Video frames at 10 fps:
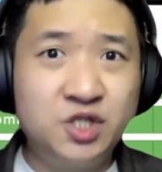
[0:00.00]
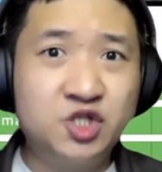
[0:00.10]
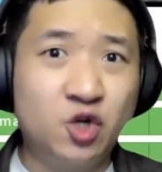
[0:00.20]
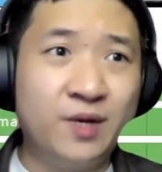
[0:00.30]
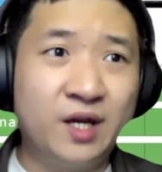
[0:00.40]

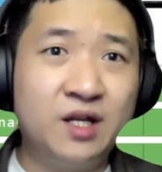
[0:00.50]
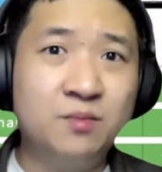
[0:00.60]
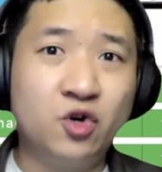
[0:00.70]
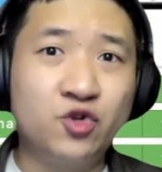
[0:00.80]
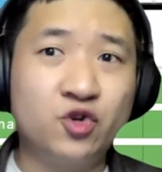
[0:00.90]
domain
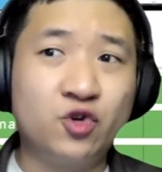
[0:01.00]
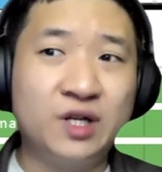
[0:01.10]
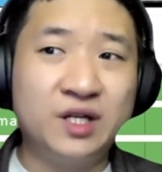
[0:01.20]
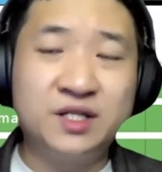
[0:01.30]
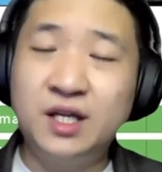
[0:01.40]
name
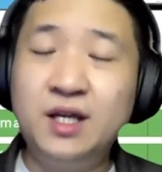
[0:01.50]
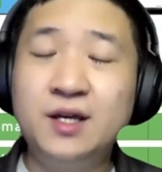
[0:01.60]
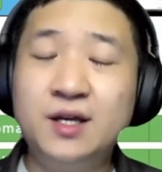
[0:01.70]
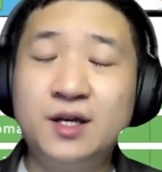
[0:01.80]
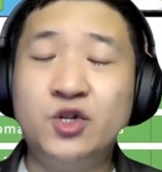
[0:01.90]

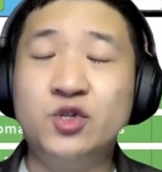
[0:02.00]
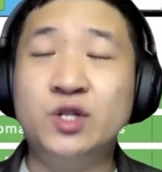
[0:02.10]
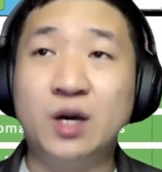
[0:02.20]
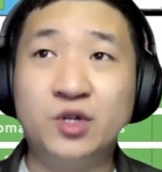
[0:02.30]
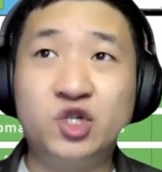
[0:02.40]
authority to
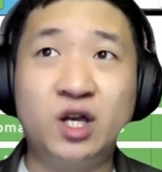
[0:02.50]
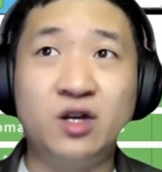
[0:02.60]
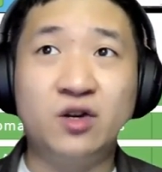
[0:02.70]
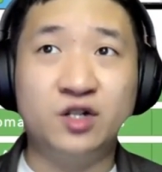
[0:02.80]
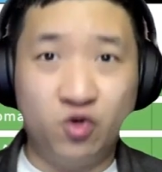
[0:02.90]
double
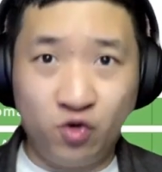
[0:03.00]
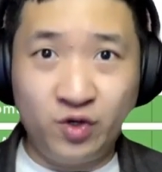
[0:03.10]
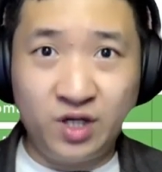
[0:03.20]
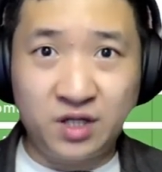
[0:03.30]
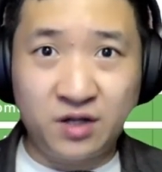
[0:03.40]
check on the
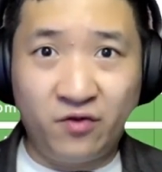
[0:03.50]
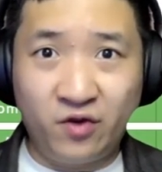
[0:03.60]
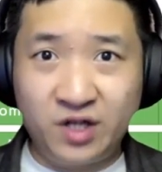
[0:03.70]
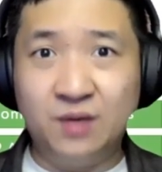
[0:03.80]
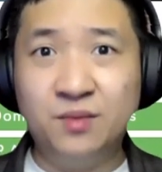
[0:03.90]
WHOIS.
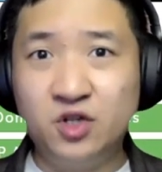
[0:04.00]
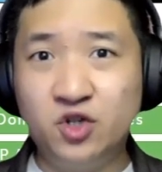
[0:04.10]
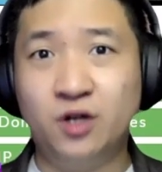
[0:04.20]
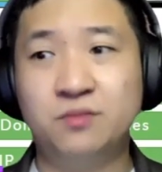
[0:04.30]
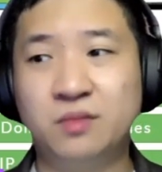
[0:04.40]
For example,
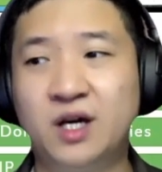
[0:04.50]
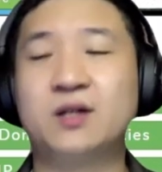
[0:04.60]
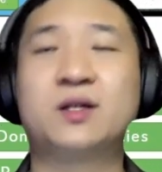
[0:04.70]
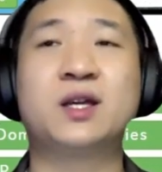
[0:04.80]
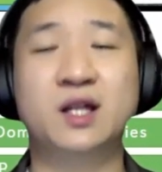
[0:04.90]
.my.
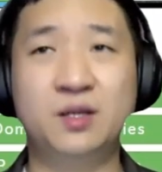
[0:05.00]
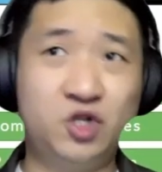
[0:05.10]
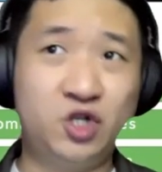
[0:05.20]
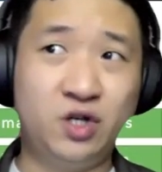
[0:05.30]
Okay, let me show